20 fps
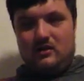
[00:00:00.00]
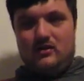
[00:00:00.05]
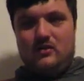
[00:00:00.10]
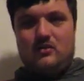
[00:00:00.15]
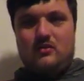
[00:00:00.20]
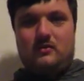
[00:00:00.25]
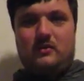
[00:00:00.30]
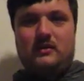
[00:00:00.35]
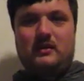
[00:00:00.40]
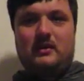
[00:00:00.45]
You
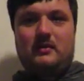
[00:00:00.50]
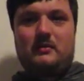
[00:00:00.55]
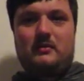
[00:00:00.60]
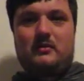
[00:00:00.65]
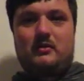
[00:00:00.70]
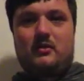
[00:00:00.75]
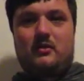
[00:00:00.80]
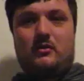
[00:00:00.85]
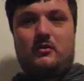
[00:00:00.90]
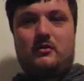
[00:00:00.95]
know what, I'm
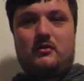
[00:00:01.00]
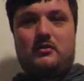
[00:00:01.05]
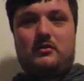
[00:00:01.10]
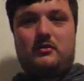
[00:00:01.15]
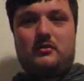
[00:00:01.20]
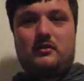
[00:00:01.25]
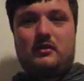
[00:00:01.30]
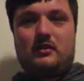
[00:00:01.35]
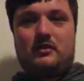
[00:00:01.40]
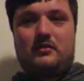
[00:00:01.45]

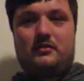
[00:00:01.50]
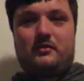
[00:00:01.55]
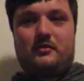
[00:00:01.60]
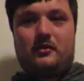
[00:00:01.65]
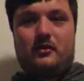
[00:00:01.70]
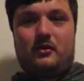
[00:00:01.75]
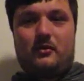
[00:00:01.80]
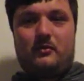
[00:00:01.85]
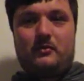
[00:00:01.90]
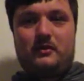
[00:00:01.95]
gonna
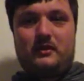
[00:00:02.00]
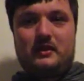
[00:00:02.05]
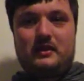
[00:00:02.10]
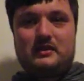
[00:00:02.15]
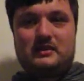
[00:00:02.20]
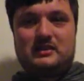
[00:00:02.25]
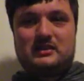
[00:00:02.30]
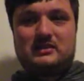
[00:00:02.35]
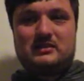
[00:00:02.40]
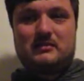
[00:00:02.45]
throw
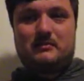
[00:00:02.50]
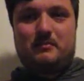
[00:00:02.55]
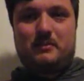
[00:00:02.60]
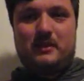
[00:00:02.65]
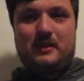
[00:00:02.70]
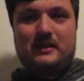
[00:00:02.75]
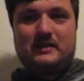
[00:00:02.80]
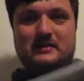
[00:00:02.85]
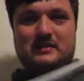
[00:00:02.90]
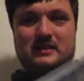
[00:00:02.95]
this
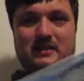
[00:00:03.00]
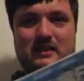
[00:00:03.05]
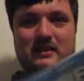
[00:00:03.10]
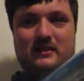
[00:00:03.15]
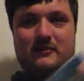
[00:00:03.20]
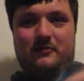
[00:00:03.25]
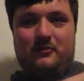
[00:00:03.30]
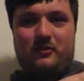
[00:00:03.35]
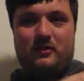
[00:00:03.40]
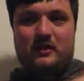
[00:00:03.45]
plastic in
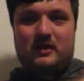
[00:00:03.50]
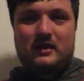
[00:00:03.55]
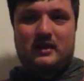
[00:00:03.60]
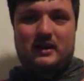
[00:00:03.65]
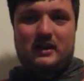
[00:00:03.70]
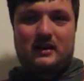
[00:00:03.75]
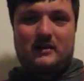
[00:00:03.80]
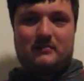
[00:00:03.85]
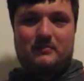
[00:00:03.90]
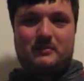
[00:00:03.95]
the fucking
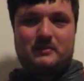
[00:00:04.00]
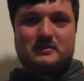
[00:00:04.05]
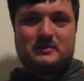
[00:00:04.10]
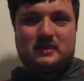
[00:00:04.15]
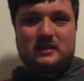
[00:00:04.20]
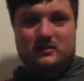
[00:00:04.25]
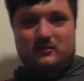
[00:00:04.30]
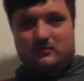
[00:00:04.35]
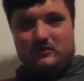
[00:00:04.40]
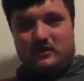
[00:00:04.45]
garbage.
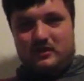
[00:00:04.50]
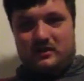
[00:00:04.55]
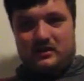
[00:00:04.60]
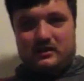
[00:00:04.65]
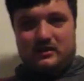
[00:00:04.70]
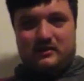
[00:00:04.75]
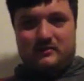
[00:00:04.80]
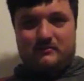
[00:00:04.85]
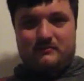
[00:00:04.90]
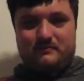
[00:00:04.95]
I don't need it.